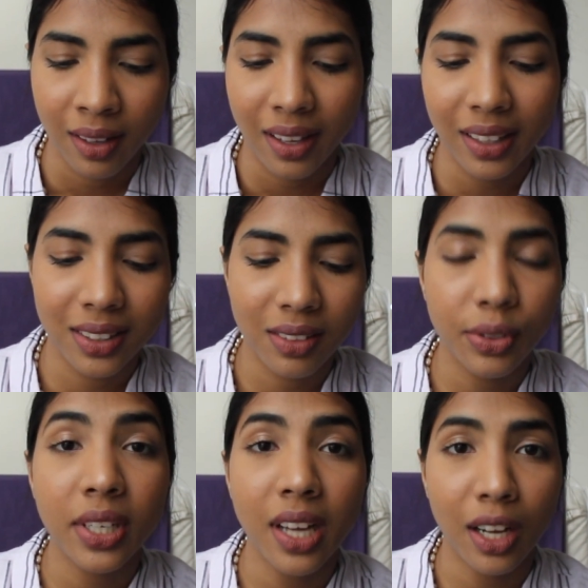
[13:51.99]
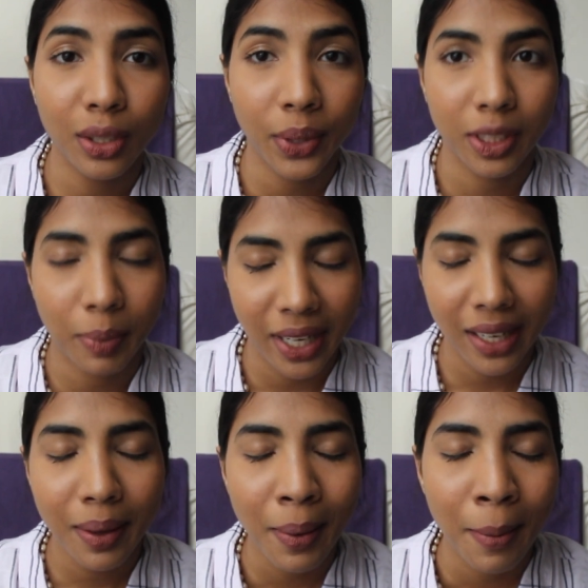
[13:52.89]
it's really hard to
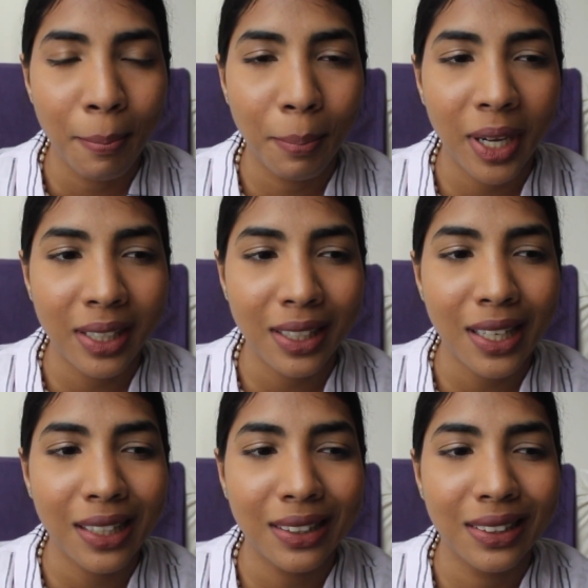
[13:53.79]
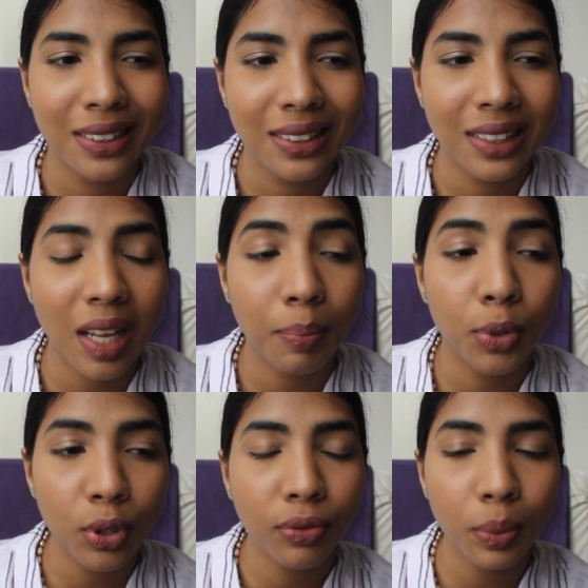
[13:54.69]
explain, but it's a
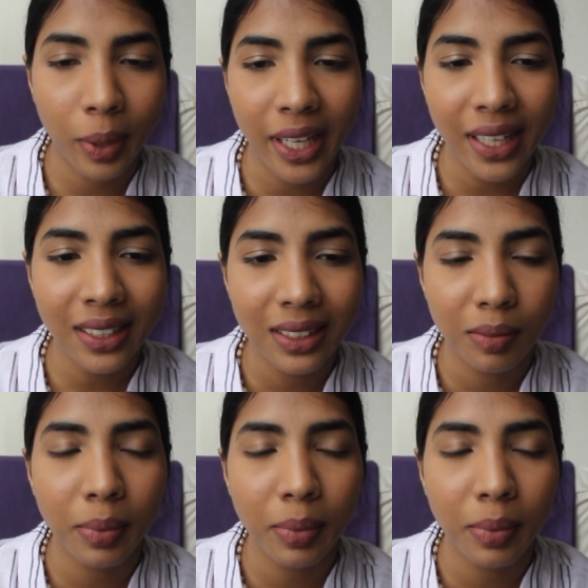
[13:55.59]
beautiful place.